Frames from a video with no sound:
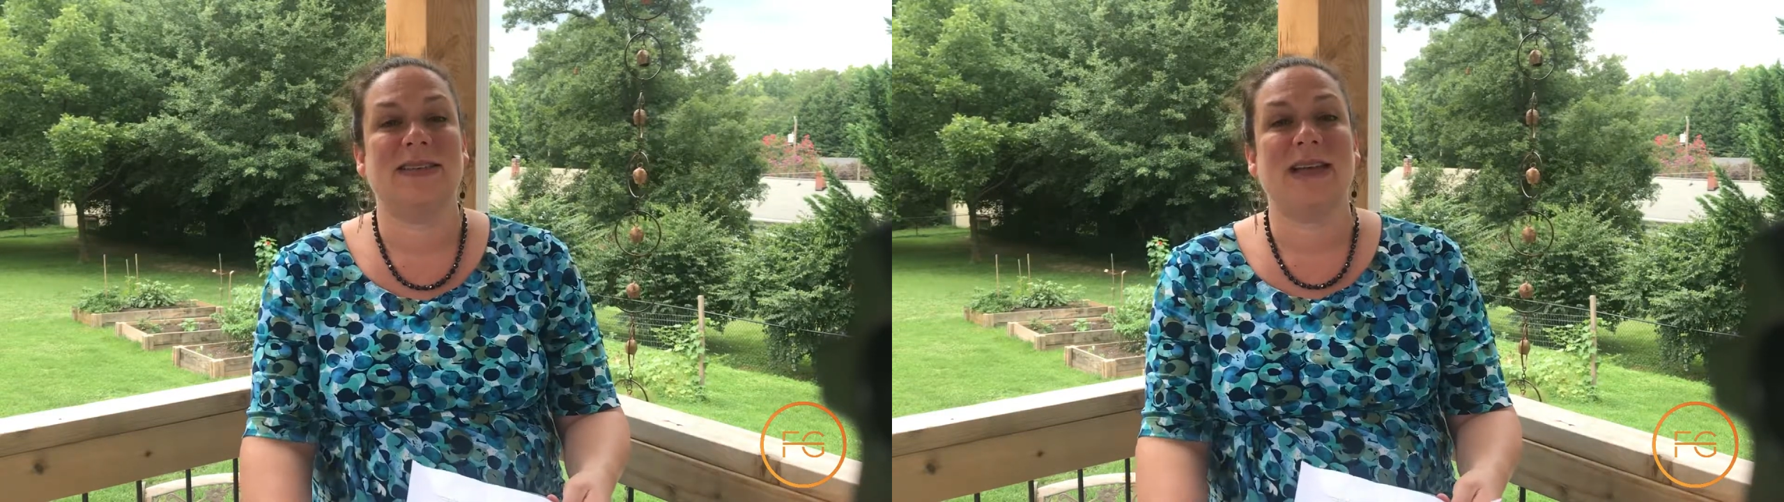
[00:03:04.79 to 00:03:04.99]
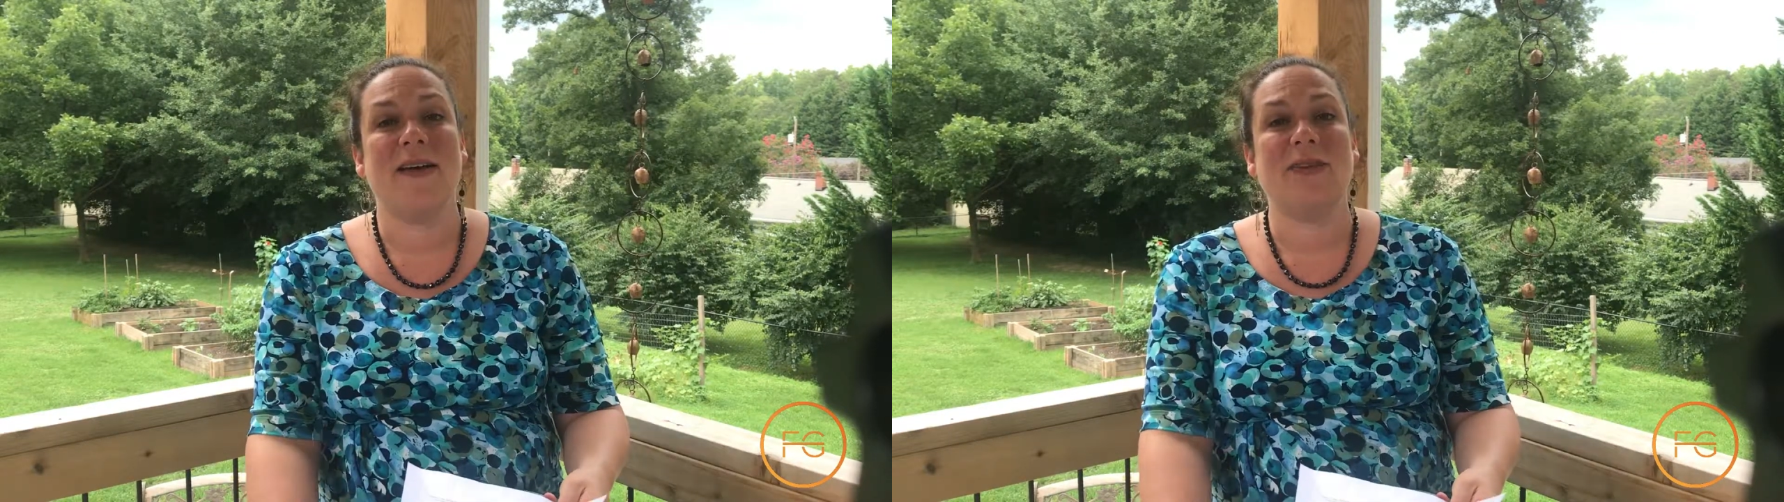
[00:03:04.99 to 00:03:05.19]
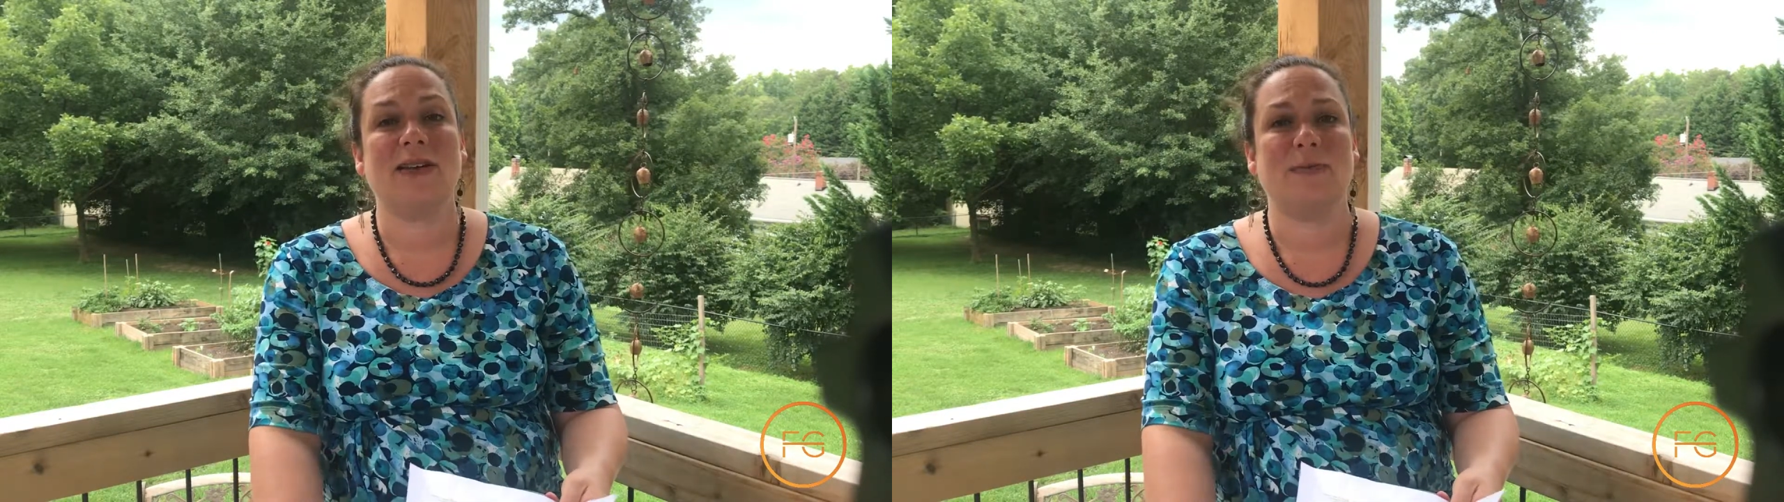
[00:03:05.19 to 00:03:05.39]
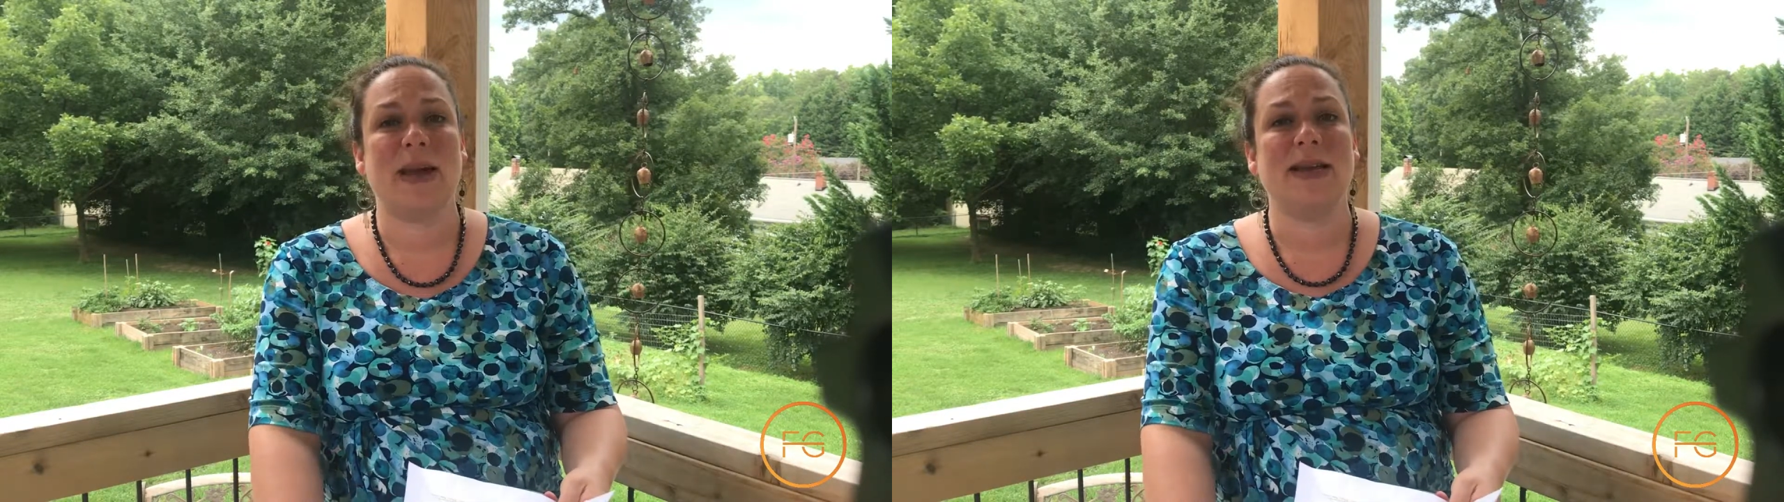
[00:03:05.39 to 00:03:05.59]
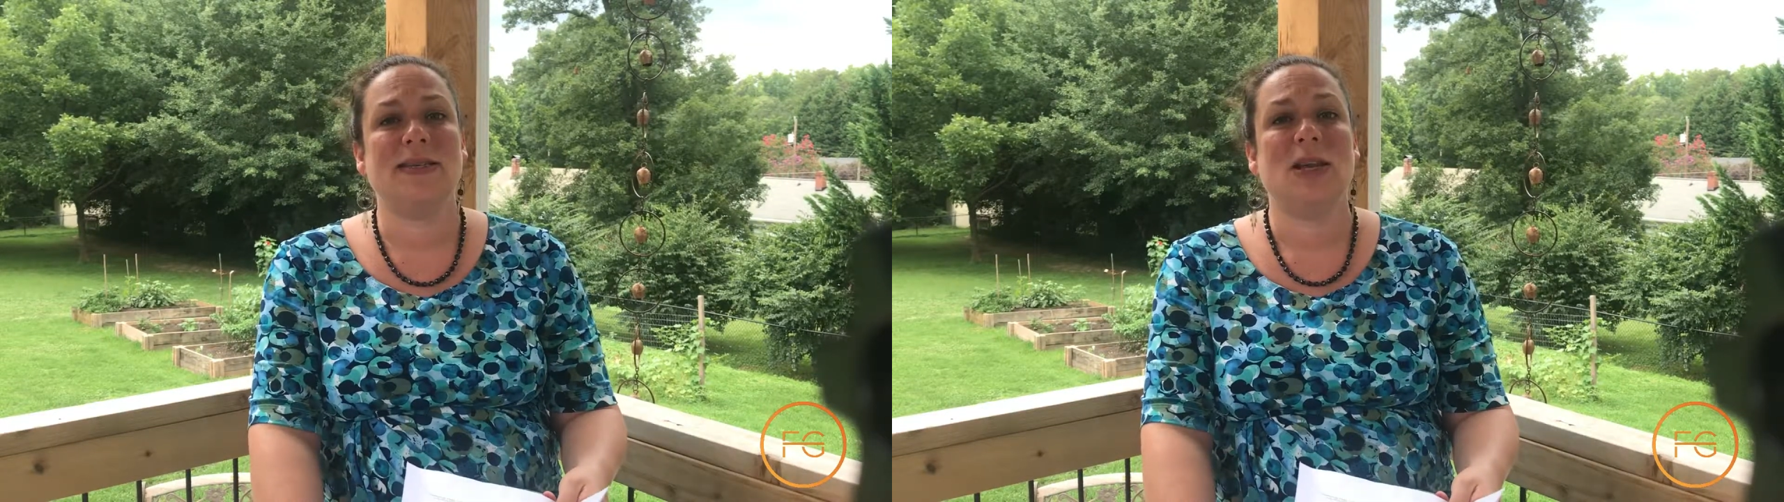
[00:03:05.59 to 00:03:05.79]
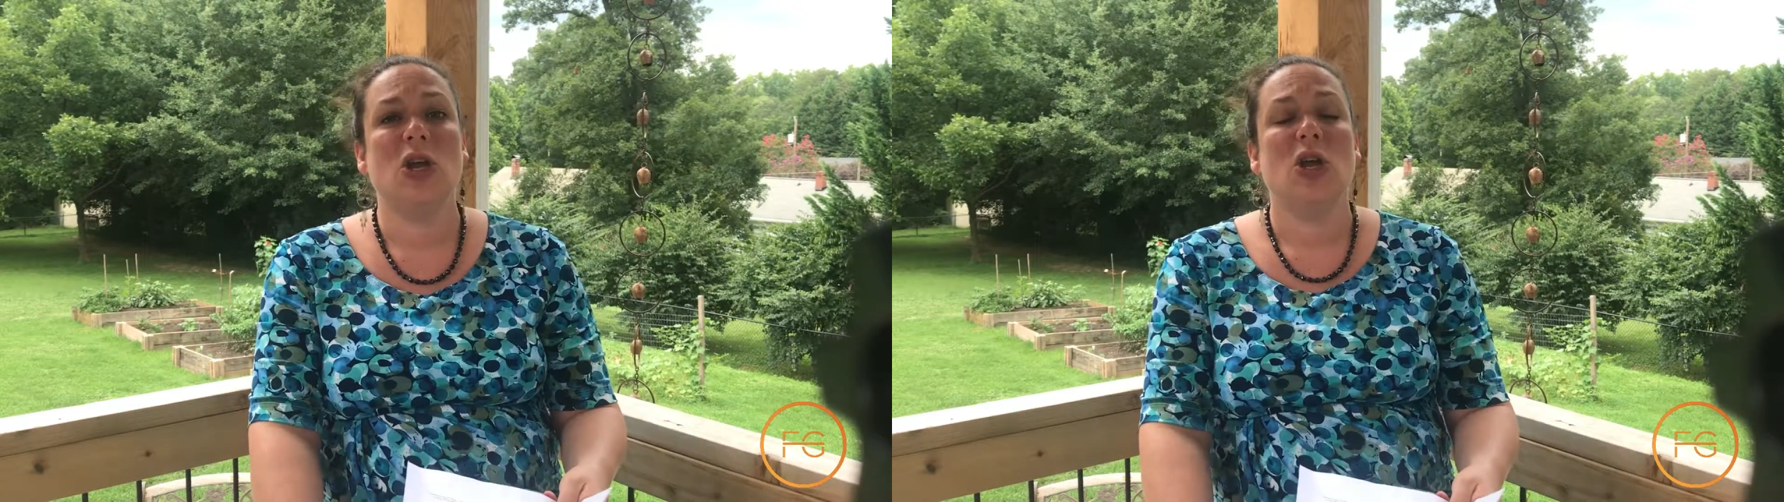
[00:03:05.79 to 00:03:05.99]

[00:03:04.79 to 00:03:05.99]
it's evidence-based,